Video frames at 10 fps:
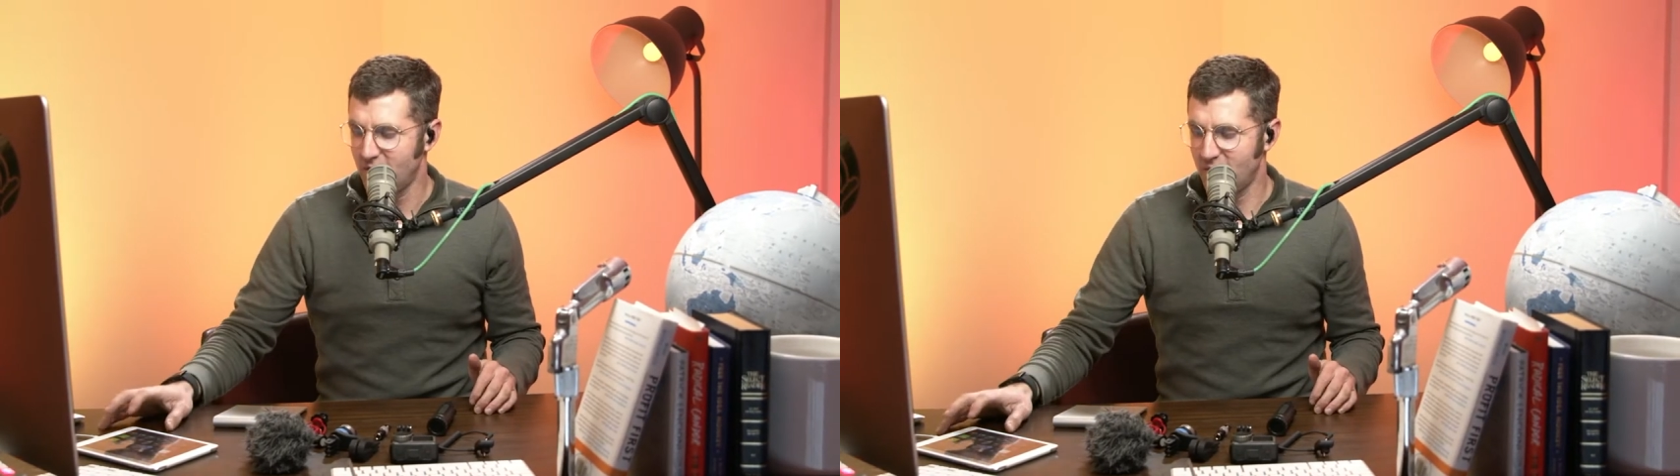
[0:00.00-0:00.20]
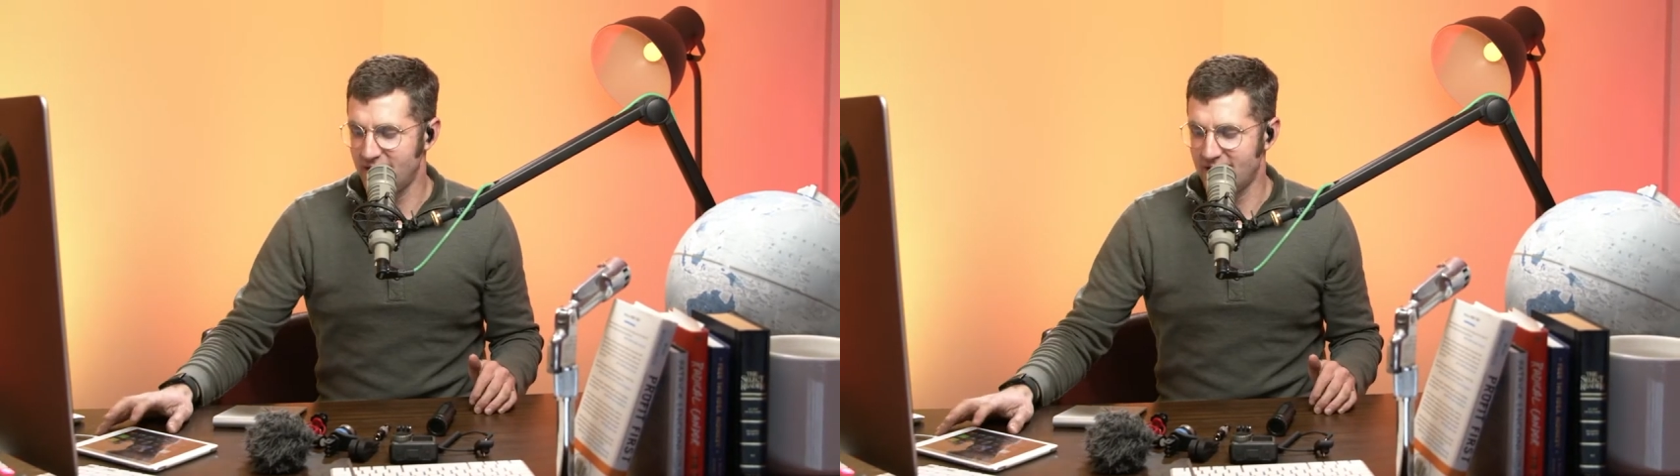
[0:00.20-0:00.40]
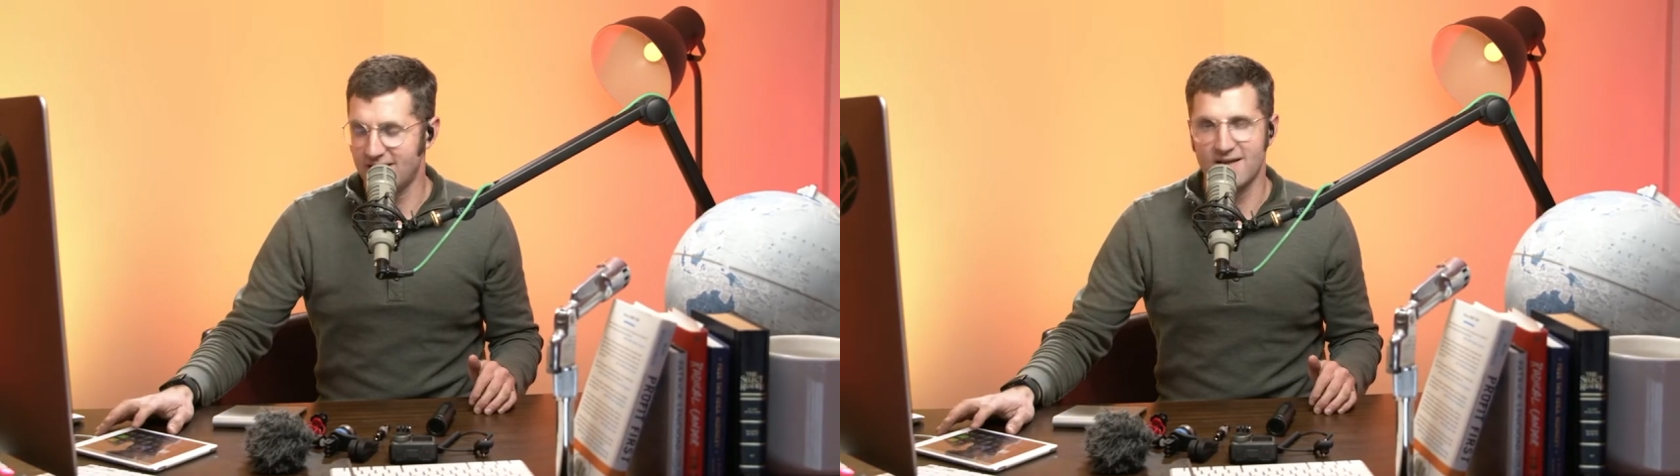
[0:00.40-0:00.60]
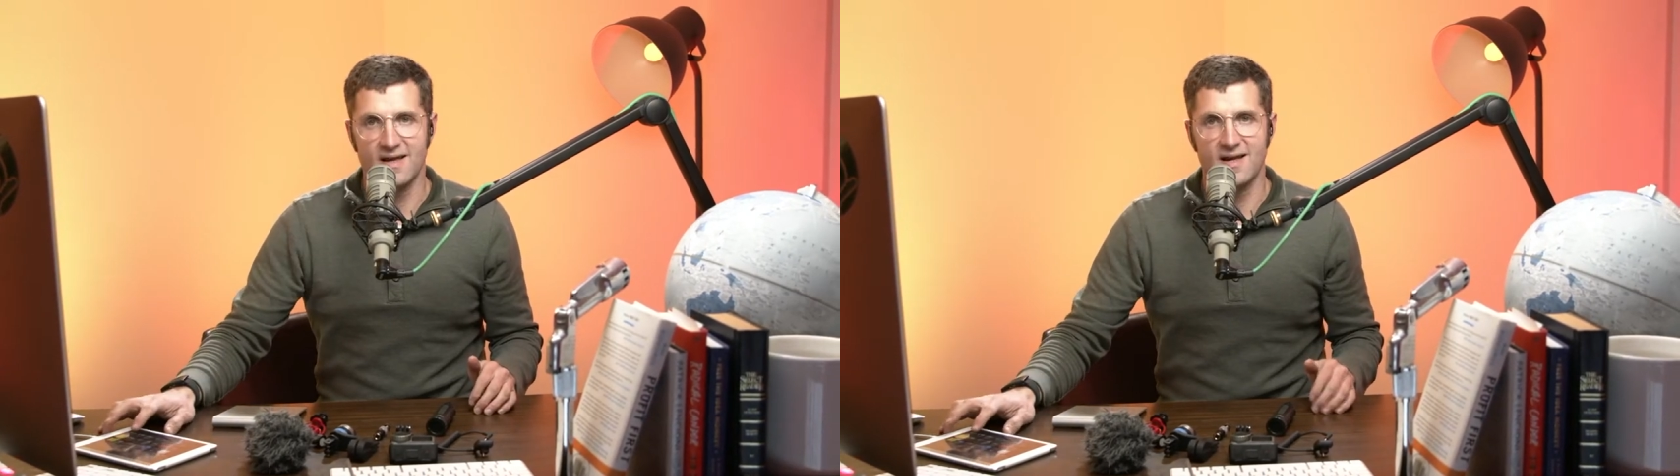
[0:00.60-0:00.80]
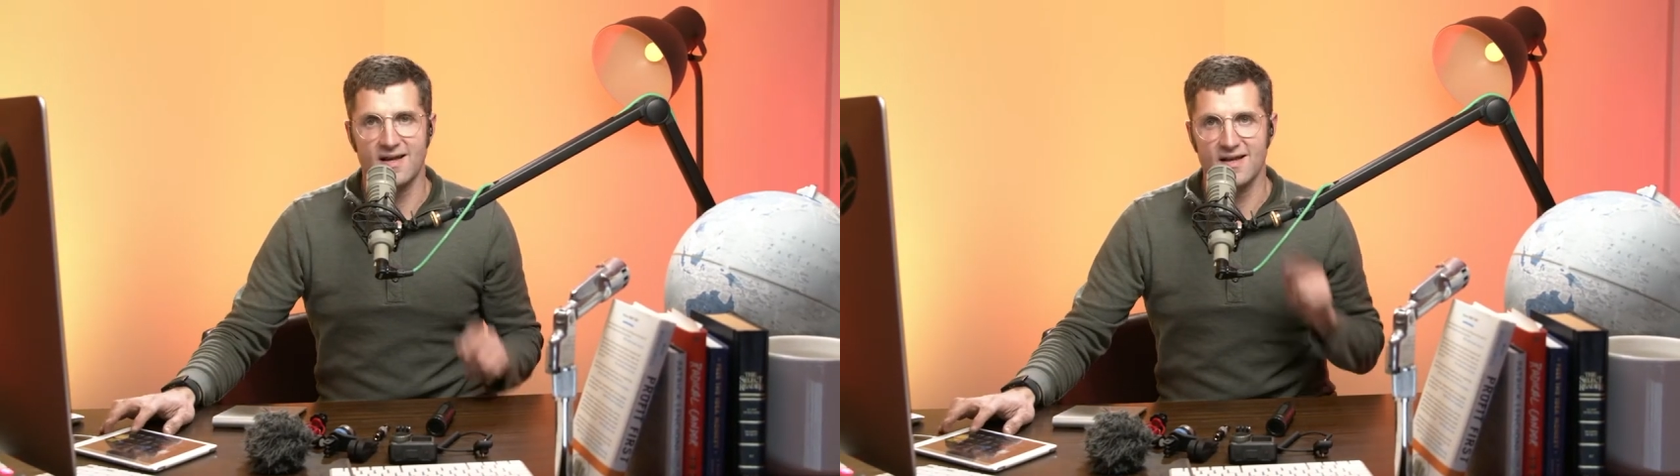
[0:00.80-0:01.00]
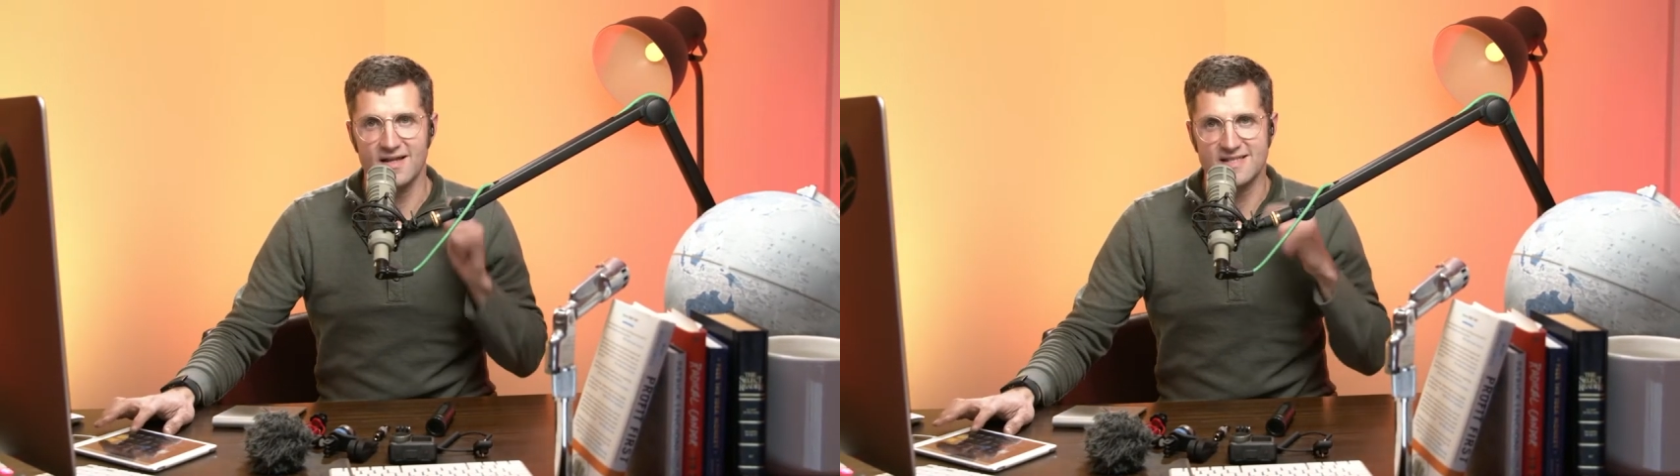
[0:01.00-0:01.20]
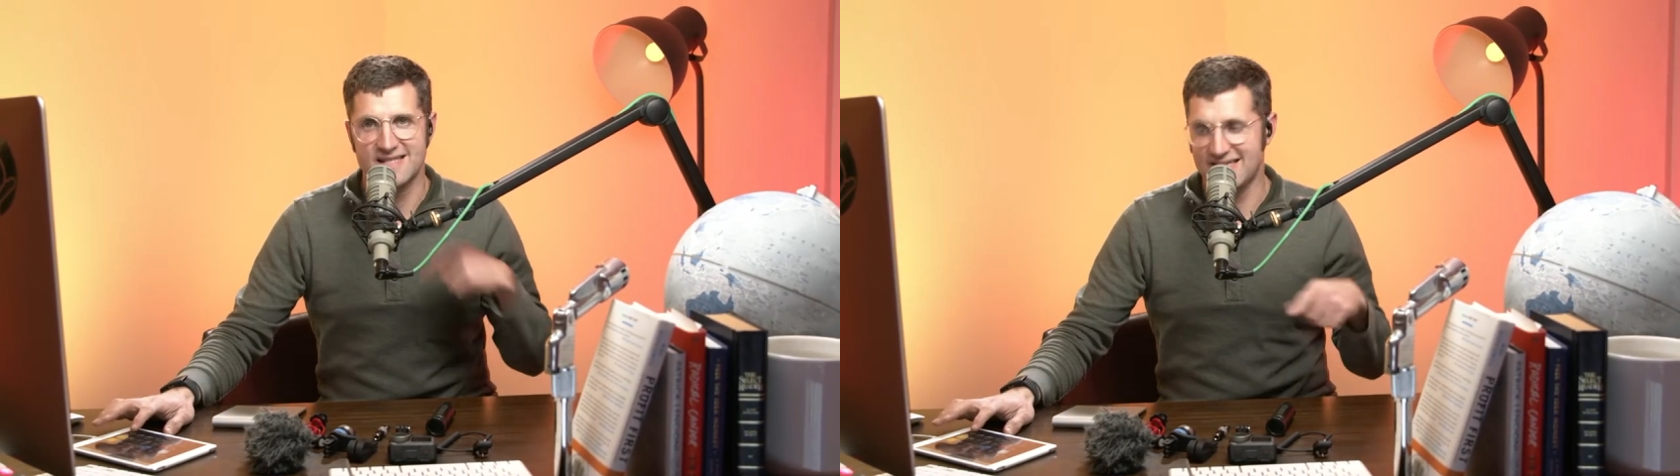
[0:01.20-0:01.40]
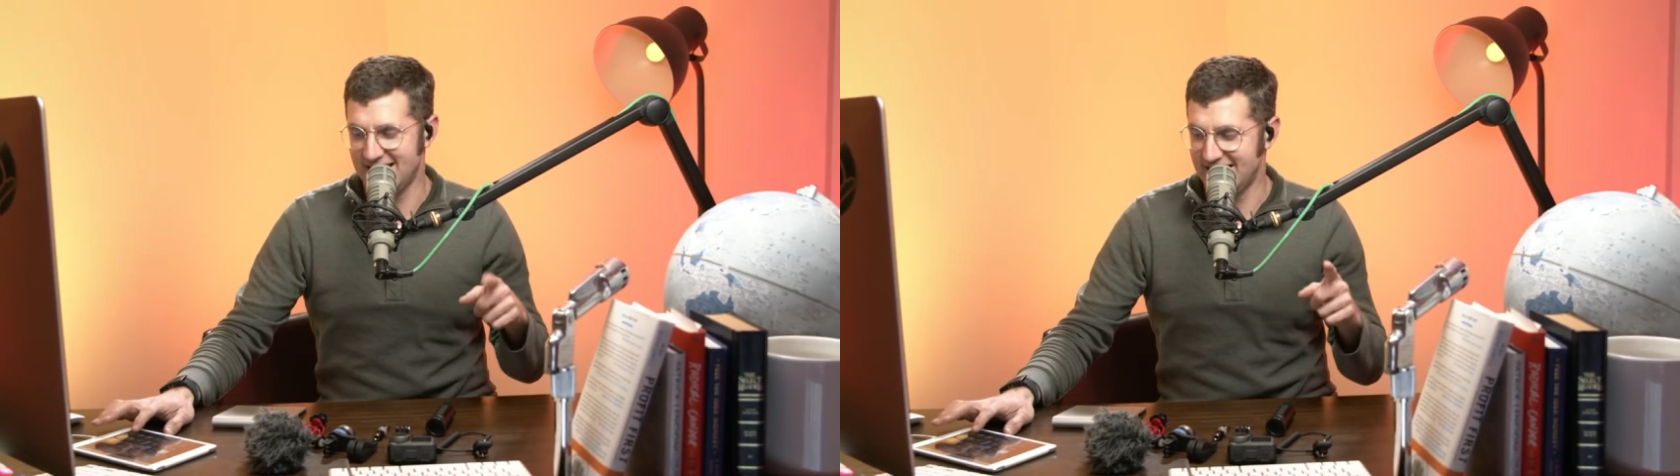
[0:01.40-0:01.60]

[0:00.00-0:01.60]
we get into that, let's get